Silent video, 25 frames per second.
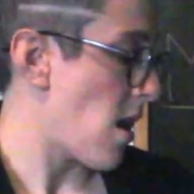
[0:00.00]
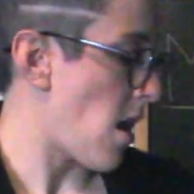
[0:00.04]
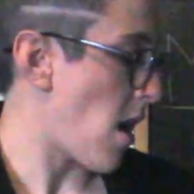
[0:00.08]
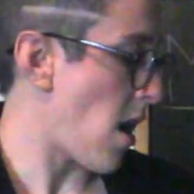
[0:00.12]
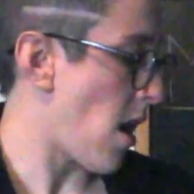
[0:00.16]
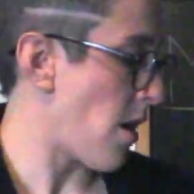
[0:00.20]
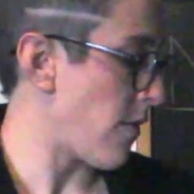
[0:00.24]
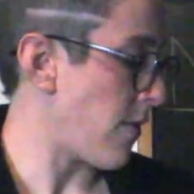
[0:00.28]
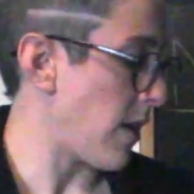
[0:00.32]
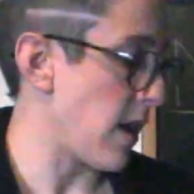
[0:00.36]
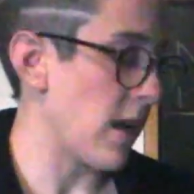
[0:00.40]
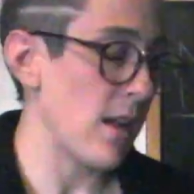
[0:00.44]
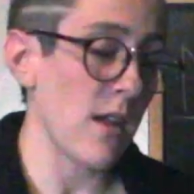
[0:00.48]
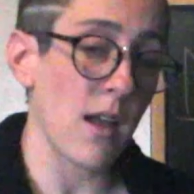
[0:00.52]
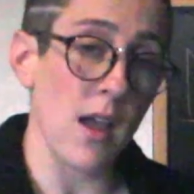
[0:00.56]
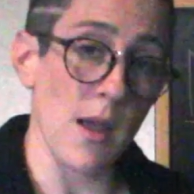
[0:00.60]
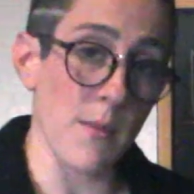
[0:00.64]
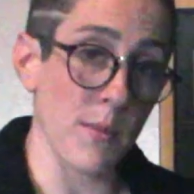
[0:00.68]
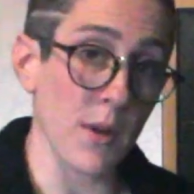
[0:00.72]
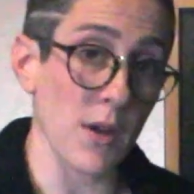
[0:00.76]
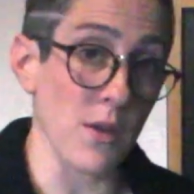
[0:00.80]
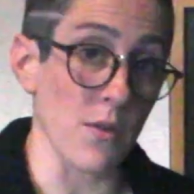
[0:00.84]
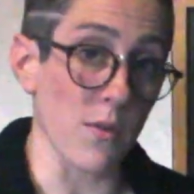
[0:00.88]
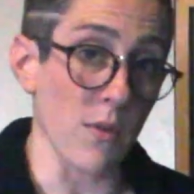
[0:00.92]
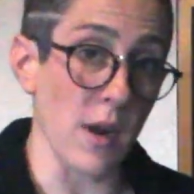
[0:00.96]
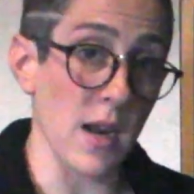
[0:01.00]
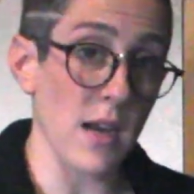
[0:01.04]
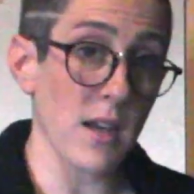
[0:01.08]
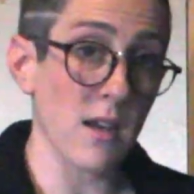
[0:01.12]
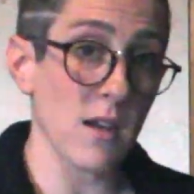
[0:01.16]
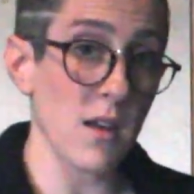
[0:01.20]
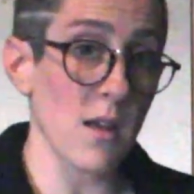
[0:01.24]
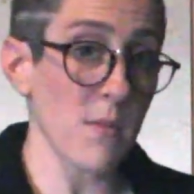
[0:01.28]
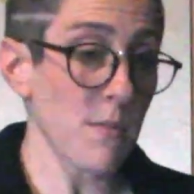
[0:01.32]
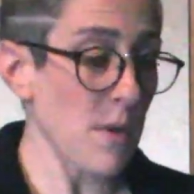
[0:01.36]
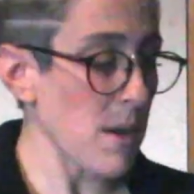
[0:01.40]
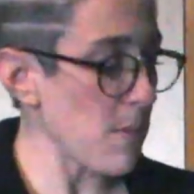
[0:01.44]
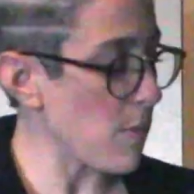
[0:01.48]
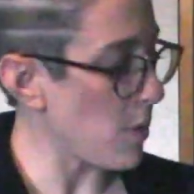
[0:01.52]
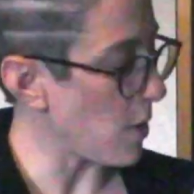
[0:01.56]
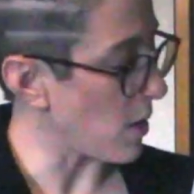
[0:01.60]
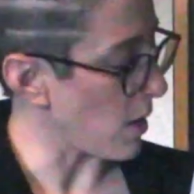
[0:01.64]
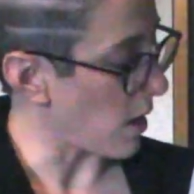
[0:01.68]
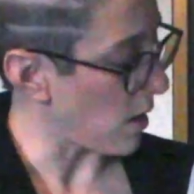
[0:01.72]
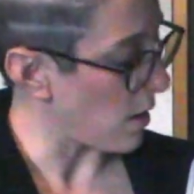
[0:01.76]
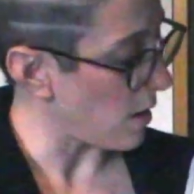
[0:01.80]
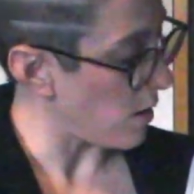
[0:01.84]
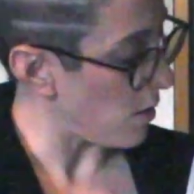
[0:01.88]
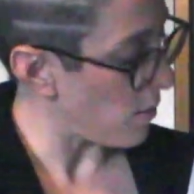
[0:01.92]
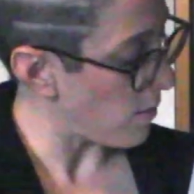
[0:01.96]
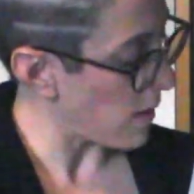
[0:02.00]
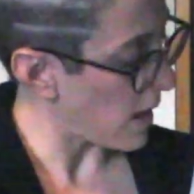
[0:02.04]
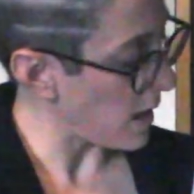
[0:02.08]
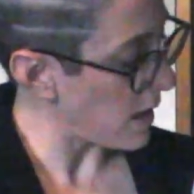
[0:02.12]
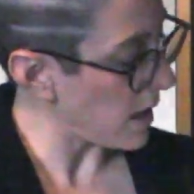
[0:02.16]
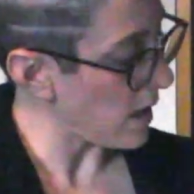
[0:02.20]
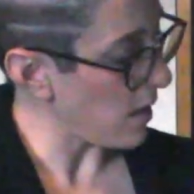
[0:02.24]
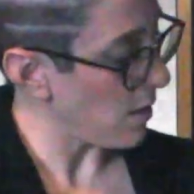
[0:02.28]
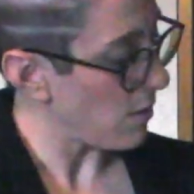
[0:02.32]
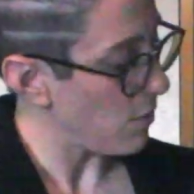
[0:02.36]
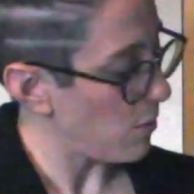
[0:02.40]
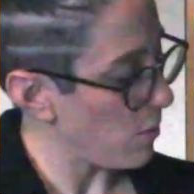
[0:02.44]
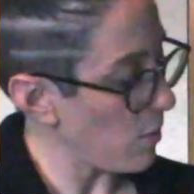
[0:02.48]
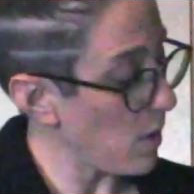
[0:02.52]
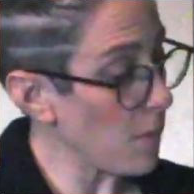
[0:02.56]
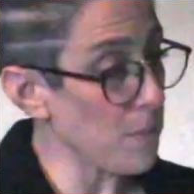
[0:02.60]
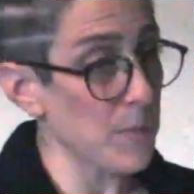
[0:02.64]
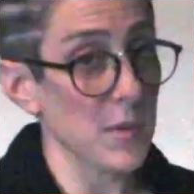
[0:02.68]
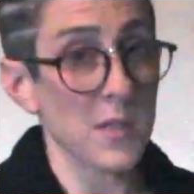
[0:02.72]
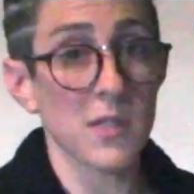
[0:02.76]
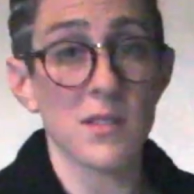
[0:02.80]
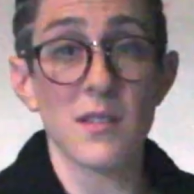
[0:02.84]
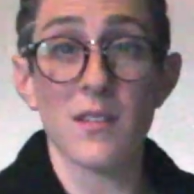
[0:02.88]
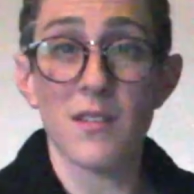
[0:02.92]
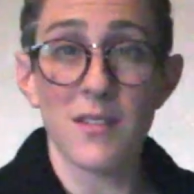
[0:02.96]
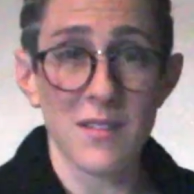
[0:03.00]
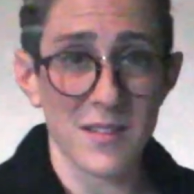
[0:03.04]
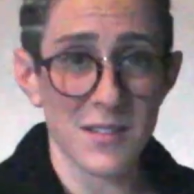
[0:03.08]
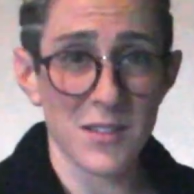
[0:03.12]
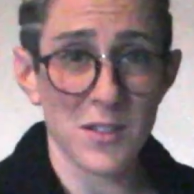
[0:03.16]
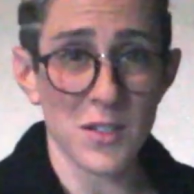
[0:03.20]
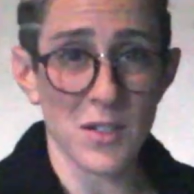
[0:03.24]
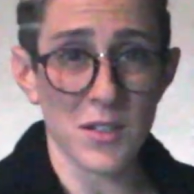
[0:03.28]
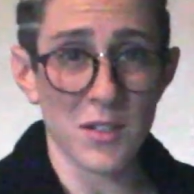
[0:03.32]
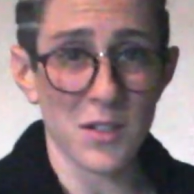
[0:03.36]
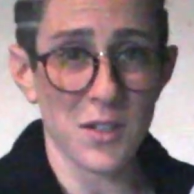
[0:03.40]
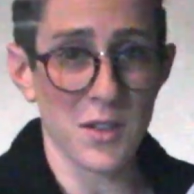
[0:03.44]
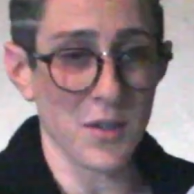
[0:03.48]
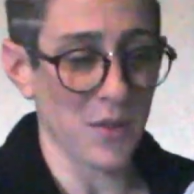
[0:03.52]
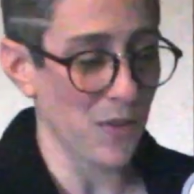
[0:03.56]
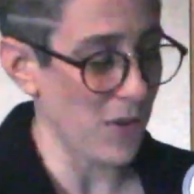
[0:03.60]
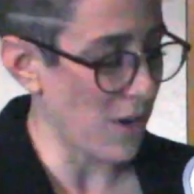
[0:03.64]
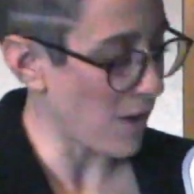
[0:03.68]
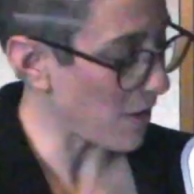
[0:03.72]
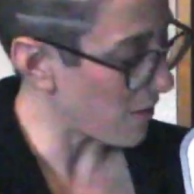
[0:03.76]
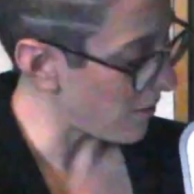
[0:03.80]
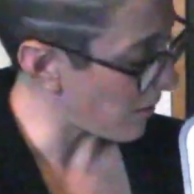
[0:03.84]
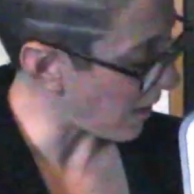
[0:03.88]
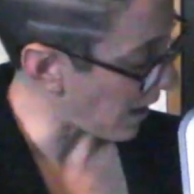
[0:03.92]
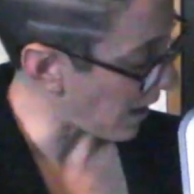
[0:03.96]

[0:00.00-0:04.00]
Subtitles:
All right, I'm going to write it on my board. Are you ready? Whoops, turned it the wrong